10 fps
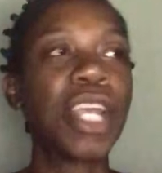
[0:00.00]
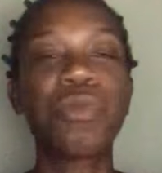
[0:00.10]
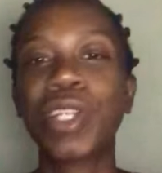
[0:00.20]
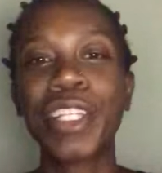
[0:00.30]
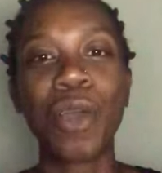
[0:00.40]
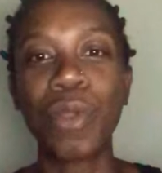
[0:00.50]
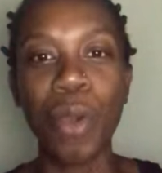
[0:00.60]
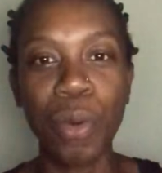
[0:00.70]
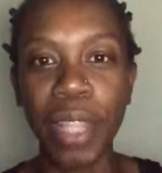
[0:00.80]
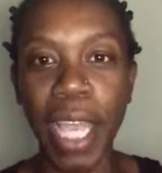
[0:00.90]
they really don't
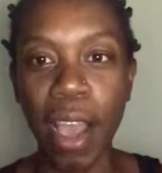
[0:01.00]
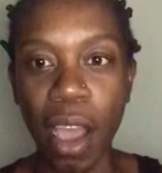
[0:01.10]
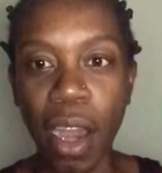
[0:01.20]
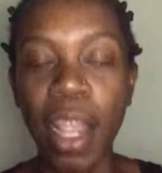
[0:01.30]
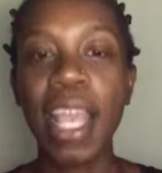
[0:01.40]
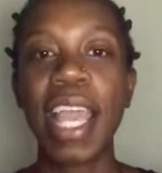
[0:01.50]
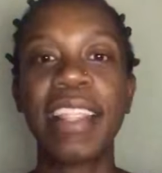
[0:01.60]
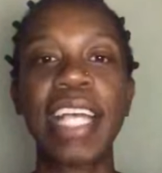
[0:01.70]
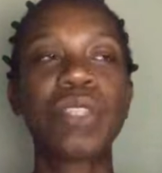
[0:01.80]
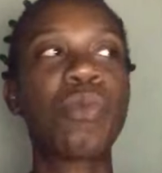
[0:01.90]
know who they are.
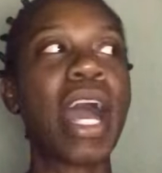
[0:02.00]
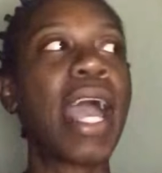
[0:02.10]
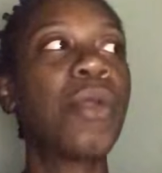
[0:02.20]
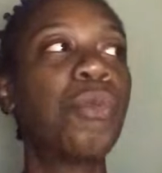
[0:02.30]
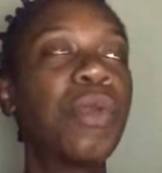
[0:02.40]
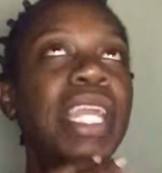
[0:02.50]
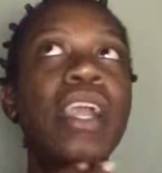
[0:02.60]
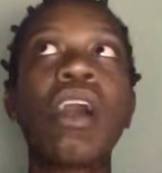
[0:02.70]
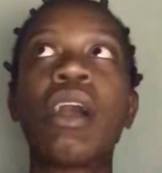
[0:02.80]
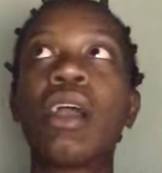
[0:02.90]
And that's why we
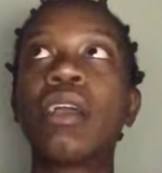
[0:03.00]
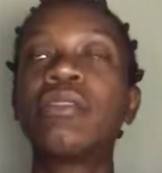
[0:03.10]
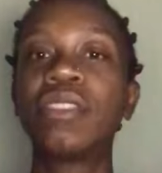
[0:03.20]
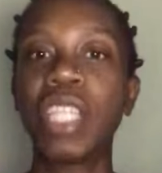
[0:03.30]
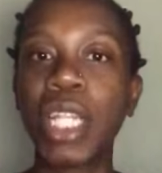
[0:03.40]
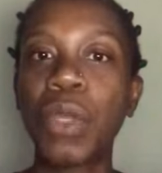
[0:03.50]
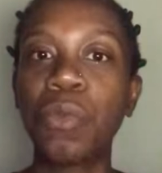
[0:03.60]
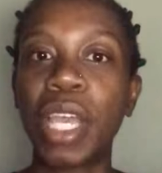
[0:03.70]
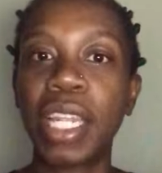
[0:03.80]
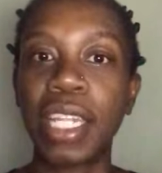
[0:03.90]
are
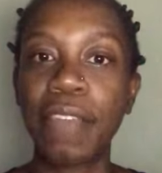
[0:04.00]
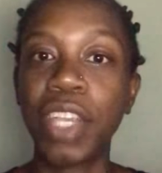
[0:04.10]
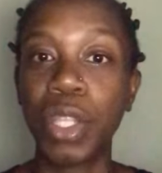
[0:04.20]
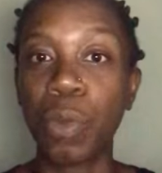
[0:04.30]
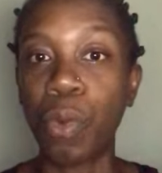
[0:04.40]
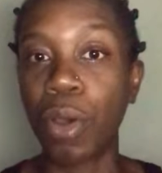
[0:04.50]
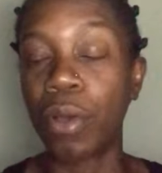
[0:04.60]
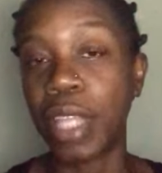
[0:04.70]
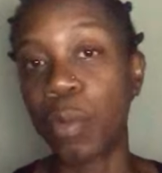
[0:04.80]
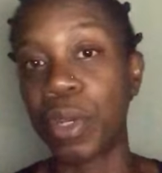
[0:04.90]
dealing and living in the
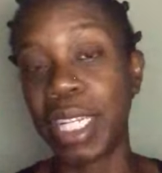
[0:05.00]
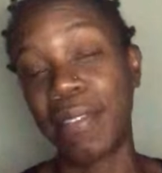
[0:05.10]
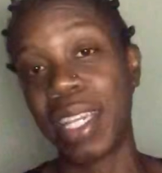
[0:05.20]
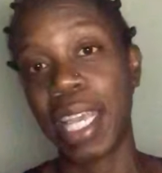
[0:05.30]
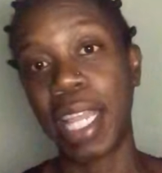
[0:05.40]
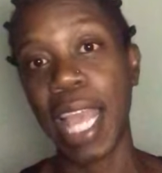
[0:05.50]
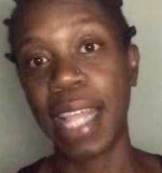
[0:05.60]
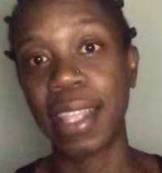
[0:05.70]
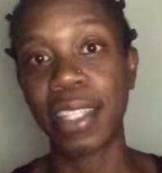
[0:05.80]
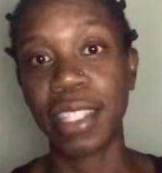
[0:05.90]
world that we're living in
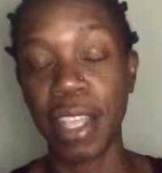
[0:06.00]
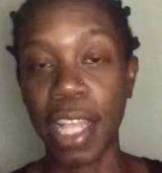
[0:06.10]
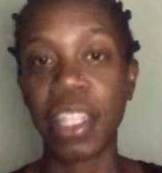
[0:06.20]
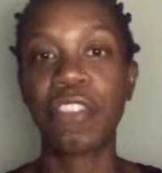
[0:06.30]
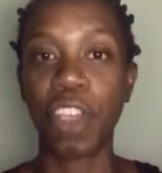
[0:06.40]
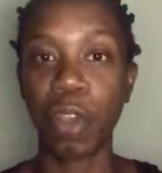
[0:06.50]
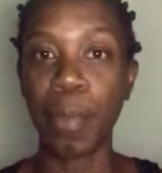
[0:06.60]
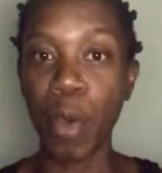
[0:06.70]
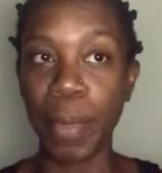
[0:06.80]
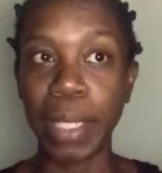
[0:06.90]
at this very
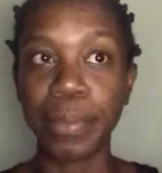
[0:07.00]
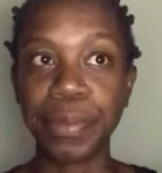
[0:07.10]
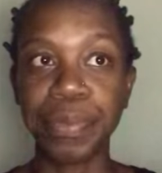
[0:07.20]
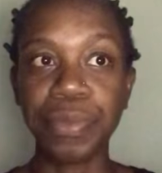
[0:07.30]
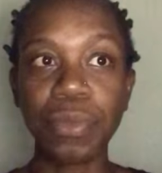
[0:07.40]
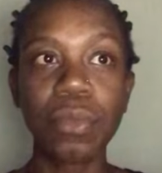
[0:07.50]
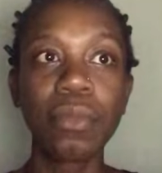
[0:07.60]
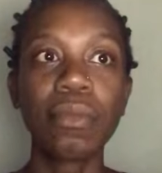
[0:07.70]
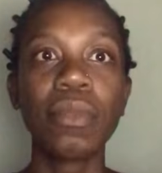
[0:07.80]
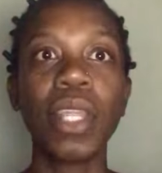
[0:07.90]
moment.
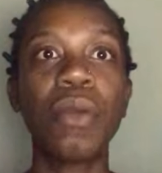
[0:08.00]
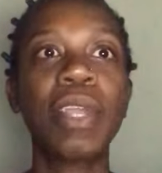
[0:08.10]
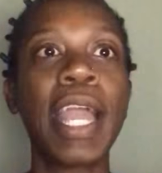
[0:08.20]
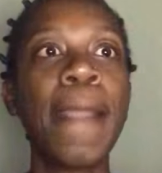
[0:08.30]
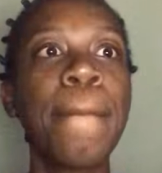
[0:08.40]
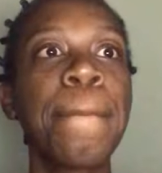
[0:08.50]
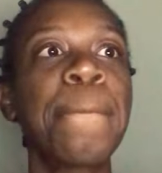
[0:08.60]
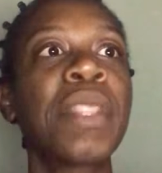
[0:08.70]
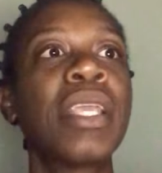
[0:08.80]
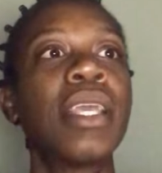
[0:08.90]
Okay.
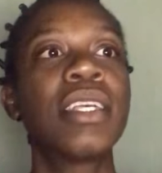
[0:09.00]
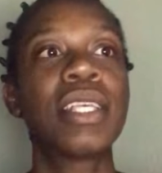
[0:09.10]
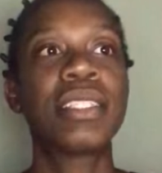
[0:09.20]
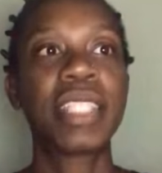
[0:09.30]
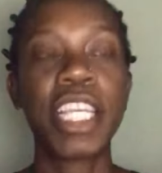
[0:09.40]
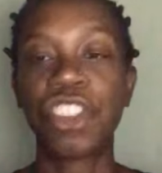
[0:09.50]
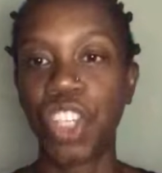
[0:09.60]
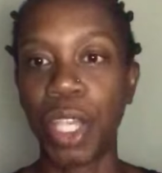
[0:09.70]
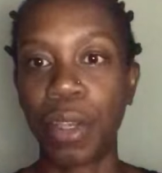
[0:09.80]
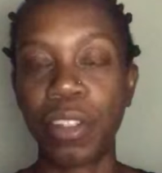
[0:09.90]
6
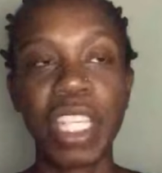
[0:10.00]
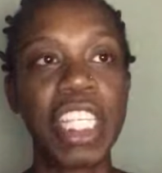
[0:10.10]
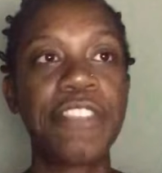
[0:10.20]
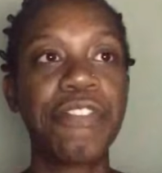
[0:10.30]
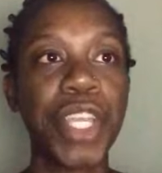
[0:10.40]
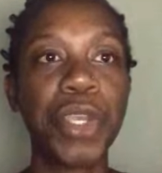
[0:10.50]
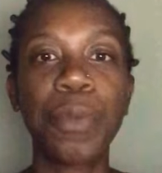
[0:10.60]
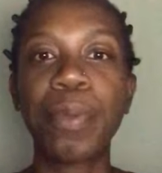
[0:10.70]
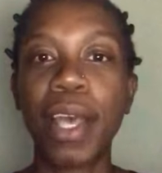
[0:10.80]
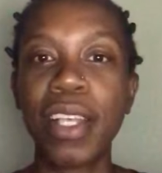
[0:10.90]
years is fear
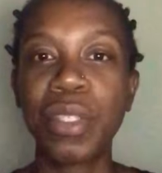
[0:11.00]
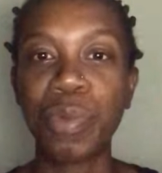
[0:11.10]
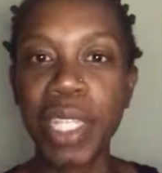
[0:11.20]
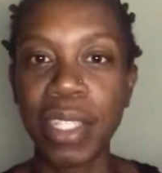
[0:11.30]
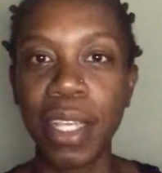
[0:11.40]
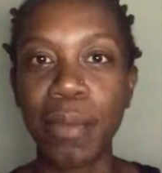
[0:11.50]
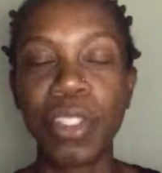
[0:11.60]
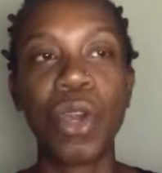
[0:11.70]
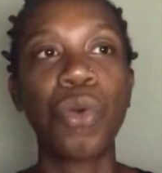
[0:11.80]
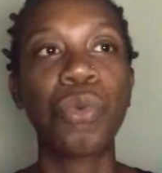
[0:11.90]
plus wisdom.
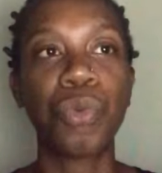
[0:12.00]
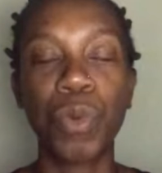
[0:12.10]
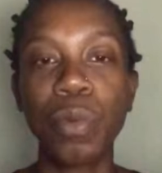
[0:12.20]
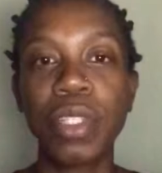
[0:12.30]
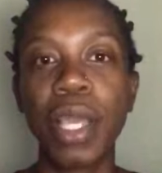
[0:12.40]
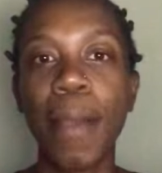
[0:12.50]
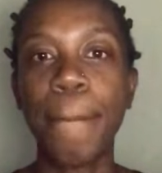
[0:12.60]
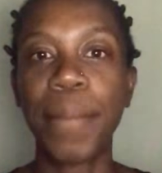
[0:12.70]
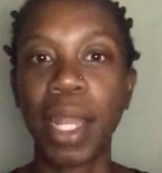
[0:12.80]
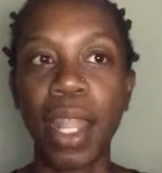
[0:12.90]
So root
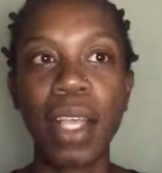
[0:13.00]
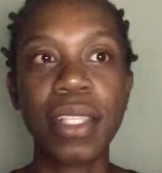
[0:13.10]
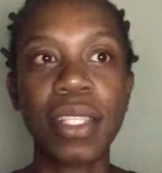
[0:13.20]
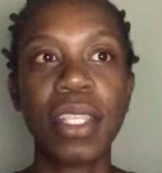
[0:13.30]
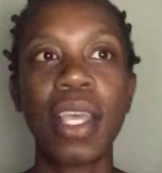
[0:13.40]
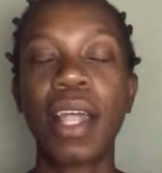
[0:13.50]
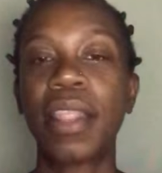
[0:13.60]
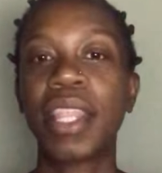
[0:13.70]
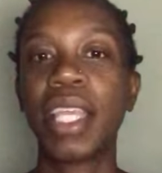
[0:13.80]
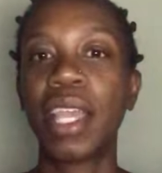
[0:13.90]
plus
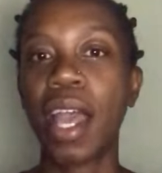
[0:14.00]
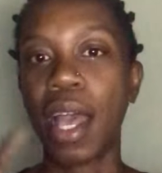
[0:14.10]
the